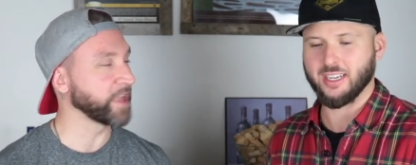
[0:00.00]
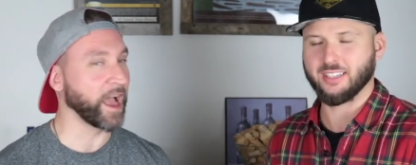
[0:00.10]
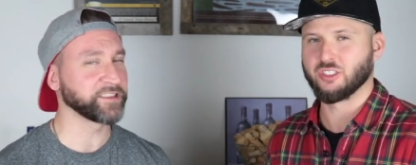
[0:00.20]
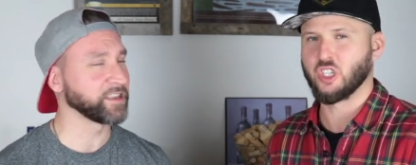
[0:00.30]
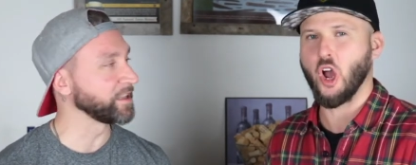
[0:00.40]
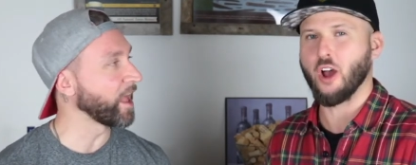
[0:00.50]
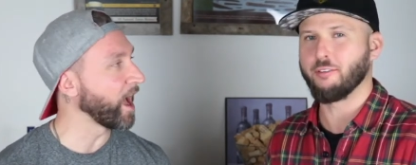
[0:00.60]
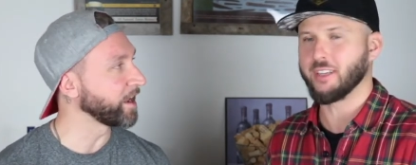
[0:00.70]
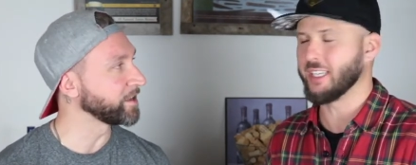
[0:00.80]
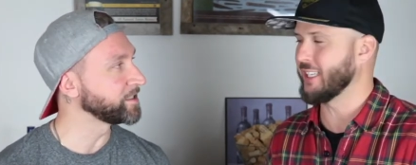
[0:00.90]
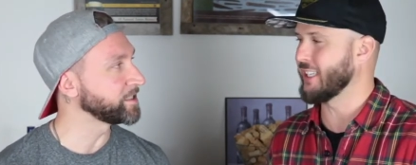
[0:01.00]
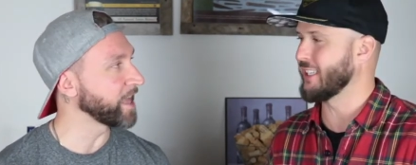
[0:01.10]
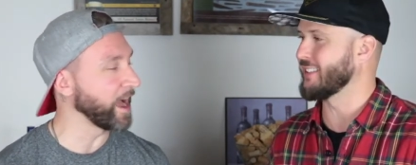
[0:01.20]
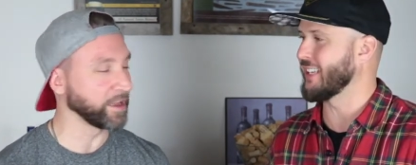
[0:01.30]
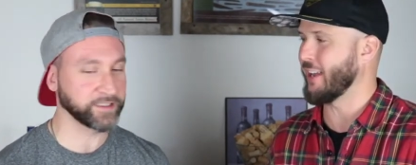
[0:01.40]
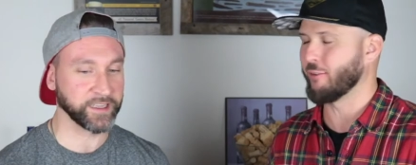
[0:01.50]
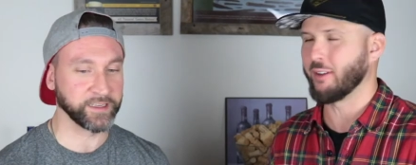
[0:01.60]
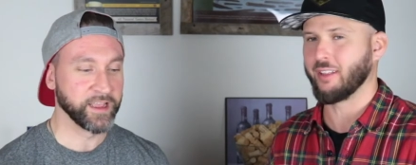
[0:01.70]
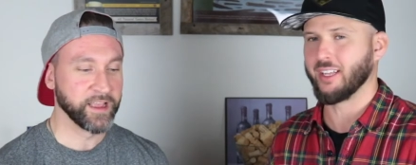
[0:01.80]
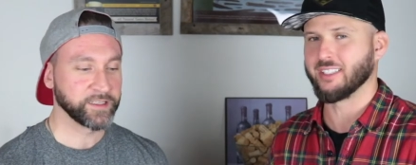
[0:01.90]
Speaker 1: stouts and lagered stouts and
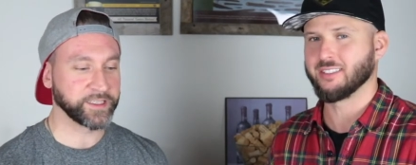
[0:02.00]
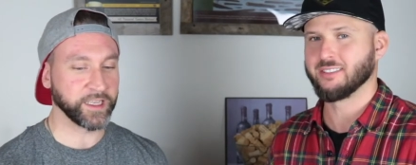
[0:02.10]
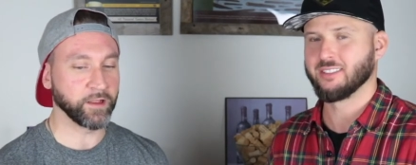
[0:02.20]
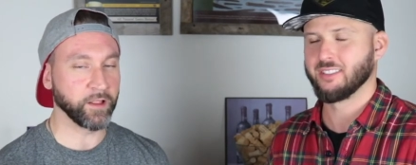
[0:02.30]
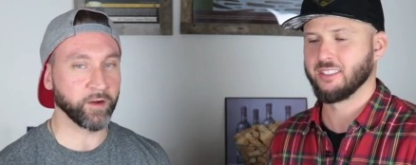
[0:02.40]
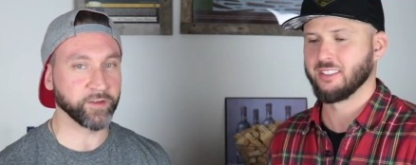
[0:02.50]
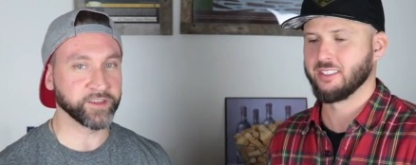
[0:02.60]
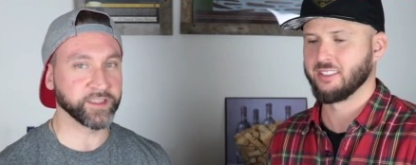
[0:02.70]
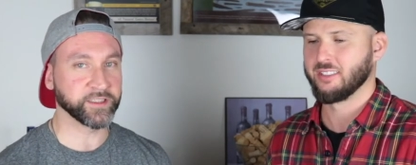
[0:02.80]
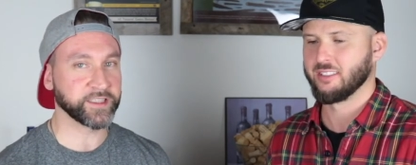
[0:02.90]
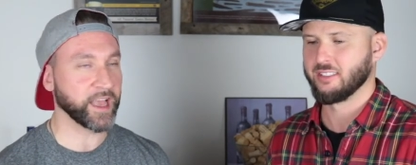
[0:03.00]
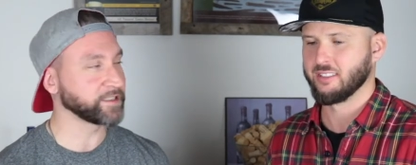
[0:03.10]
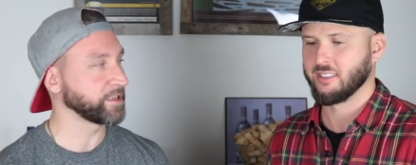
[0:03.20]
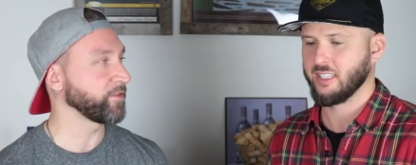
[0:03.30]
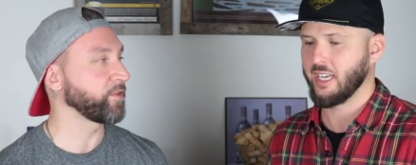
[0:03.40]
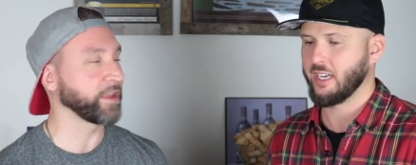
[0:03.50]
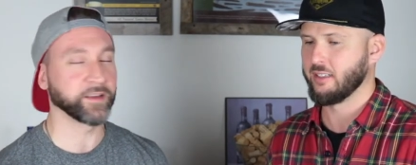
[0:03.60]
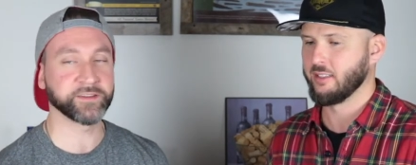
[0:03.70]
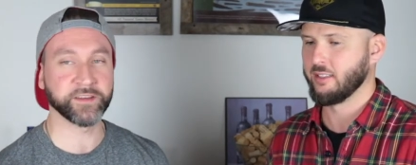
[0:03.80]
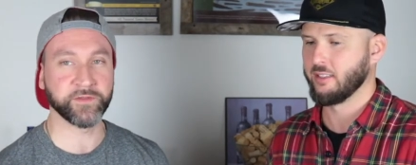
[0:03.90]
everything, and single origin stouts and everything
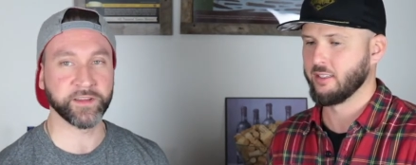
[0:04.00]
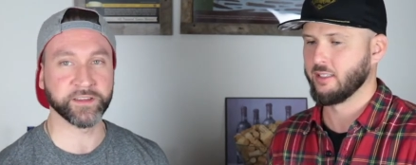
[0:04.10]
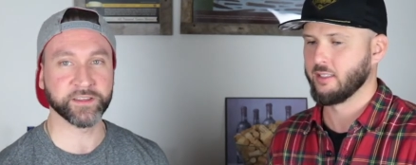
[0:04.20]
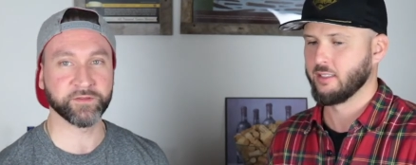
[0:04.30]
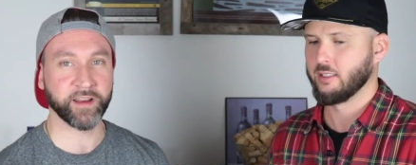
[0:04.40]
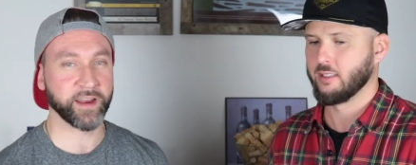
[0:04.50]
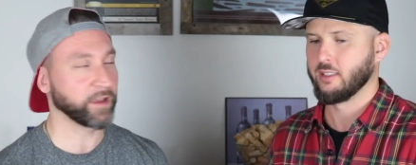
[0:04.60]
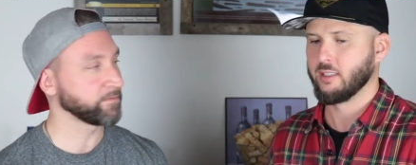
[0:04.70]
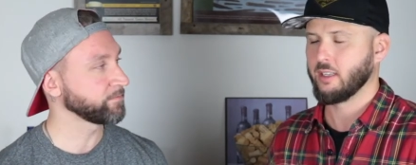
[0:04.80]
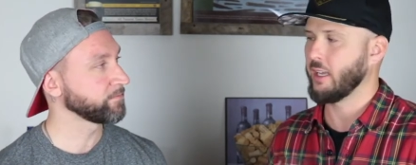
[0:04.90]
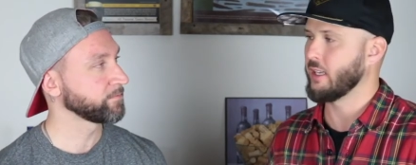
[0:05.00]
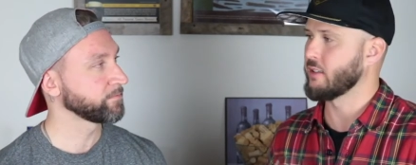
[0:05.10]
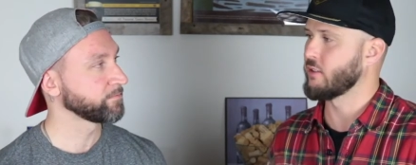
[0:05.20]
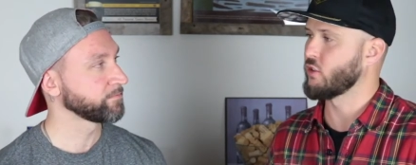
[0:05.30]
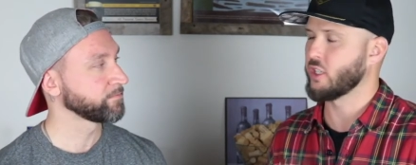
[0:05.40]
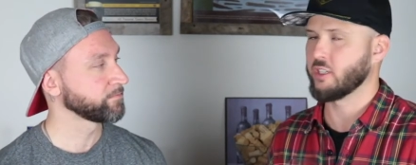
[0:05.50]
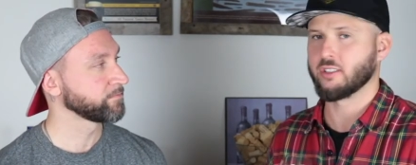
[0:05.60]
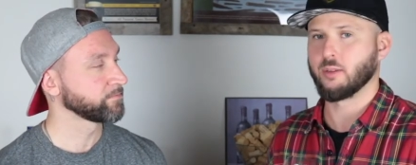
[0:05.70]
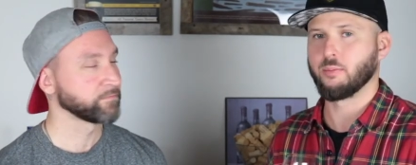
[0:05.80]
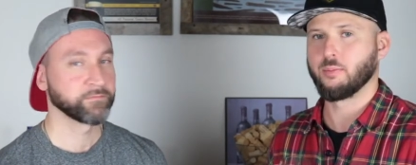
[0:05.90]
else Tiffany just read out. And cheers
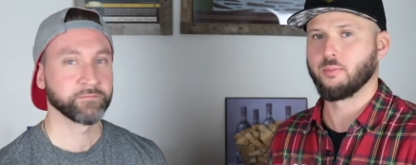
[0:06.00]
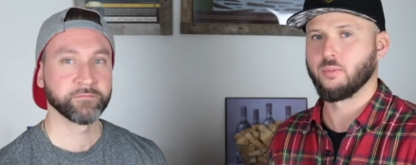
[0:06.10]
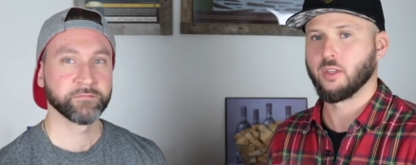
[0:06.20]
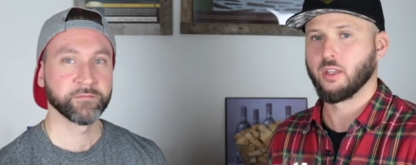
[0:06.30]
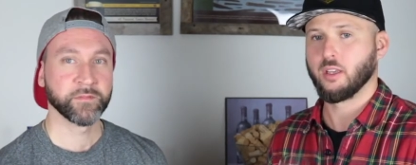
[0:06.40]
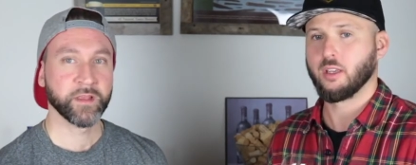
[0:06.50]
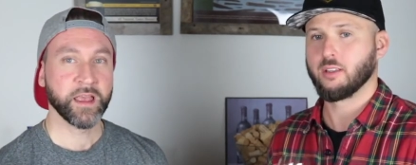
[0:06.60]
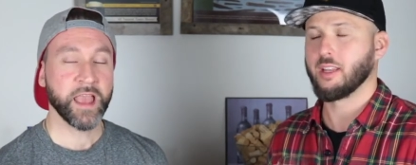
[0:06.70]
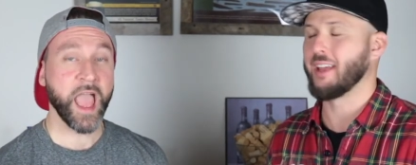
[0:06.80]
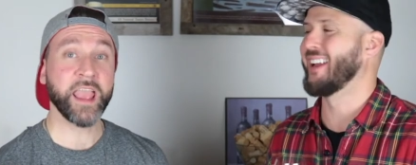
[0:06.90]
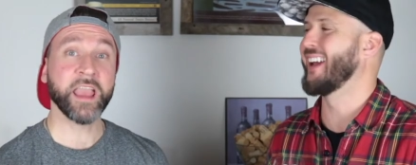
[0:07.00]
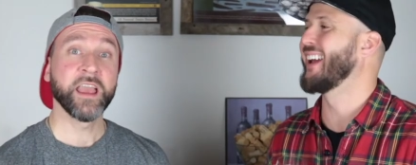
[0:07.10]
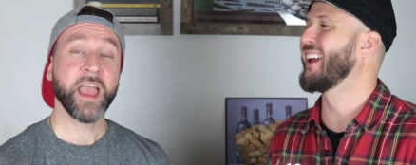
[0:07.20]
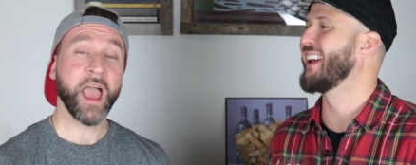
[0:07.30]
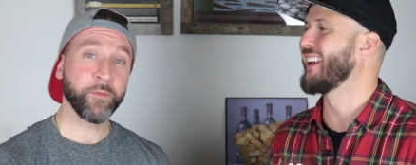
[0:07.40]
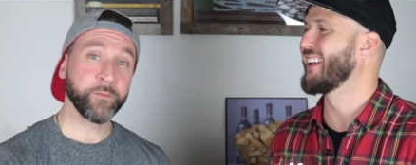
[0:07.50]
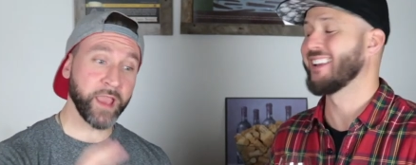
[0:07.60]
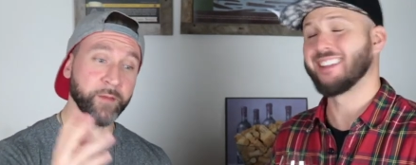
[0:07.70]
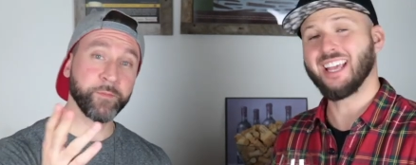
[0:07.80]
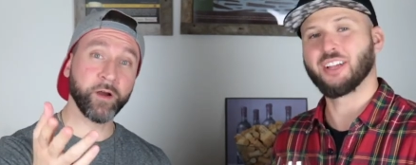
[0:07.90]
to episode 40. Hey,
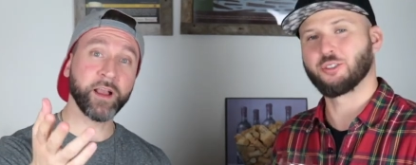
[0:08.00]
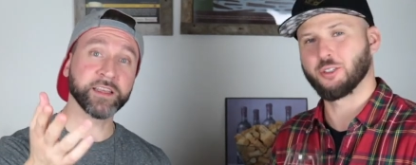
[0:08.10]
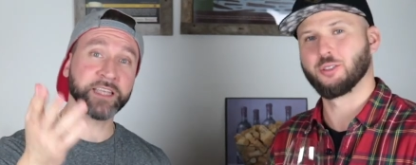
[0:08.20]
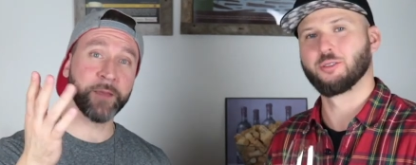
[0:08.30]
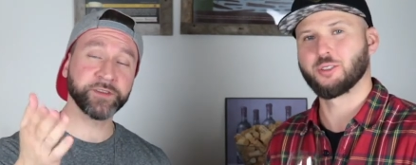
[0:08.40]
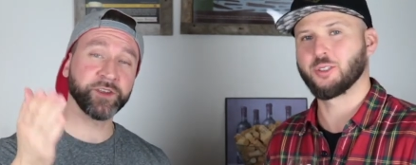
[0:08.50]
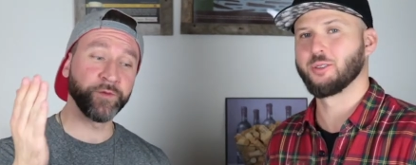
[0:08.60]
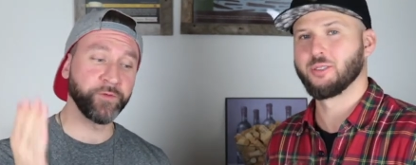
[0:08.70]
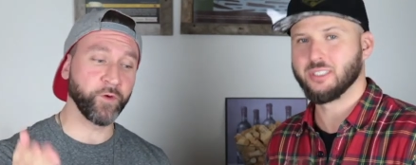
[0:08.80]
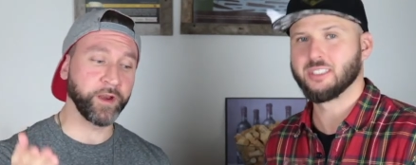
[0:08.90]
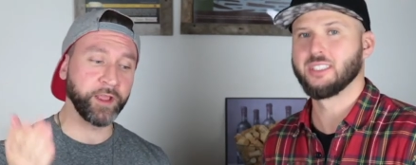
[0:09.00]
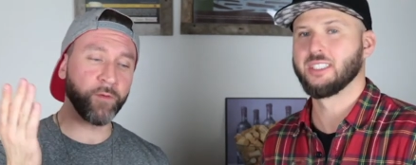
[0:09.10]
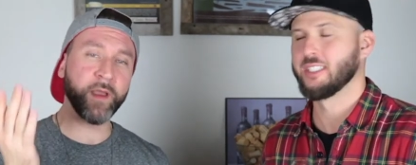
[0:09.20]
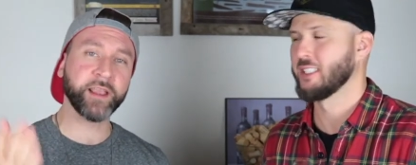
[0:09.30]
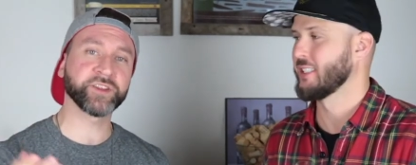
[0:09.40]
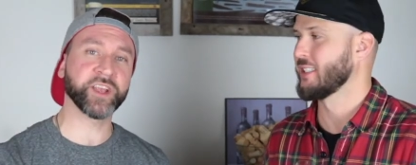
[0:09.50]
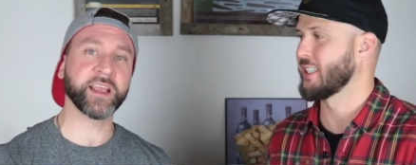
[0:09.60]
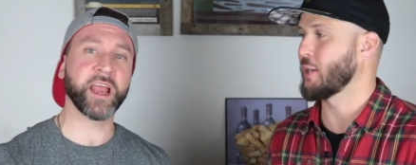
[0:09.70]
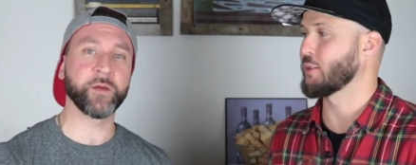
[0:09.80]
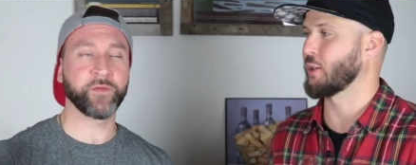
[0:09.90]
podcast episode 40. Go back and check it
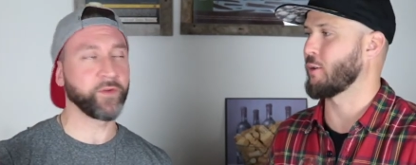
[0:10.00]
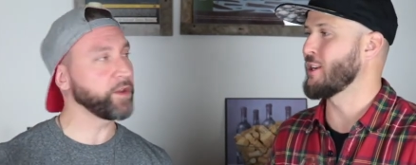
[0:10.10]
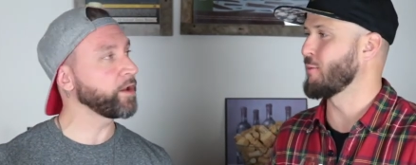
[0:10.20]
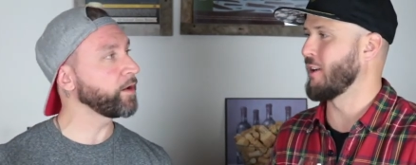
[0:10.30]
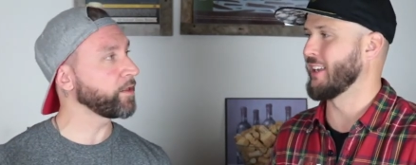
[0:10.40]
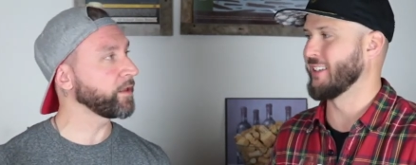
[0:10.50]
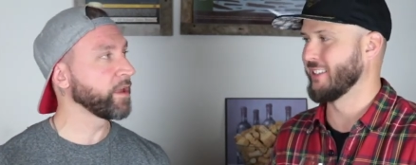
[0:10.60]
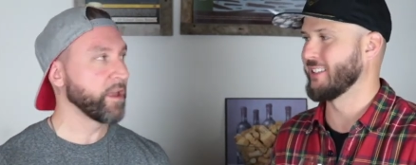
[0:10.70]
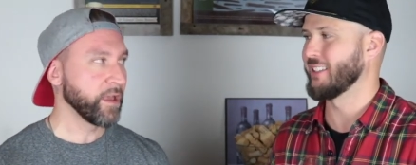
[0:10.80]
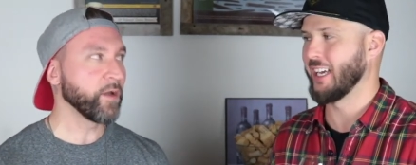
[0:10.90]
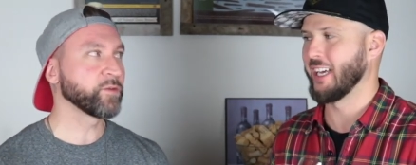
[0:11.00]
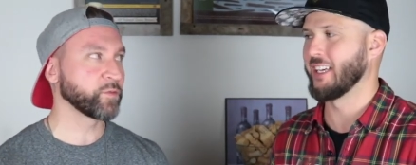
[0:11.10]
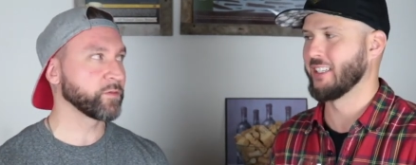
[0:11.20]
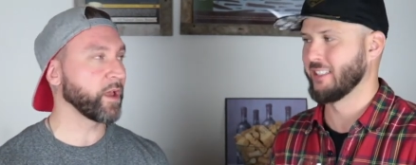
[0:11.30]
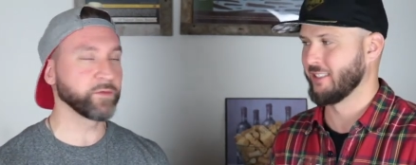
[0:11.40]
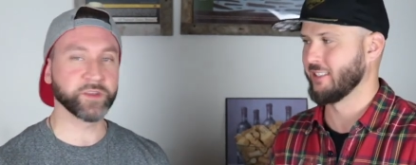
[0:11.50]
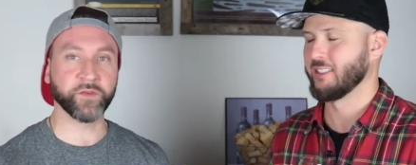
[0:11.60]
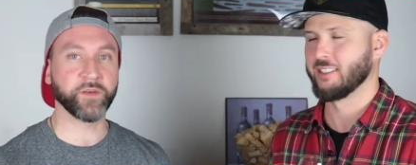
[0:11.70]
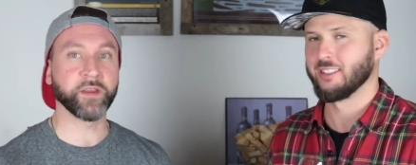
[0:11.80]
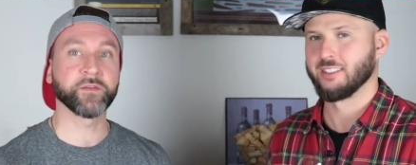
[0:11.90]
out. That was a great one. Yeah, that was our
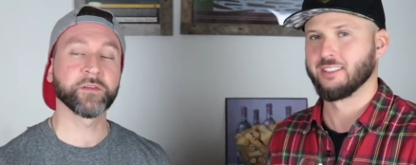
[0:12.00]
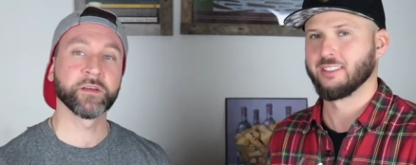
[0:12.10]
fave.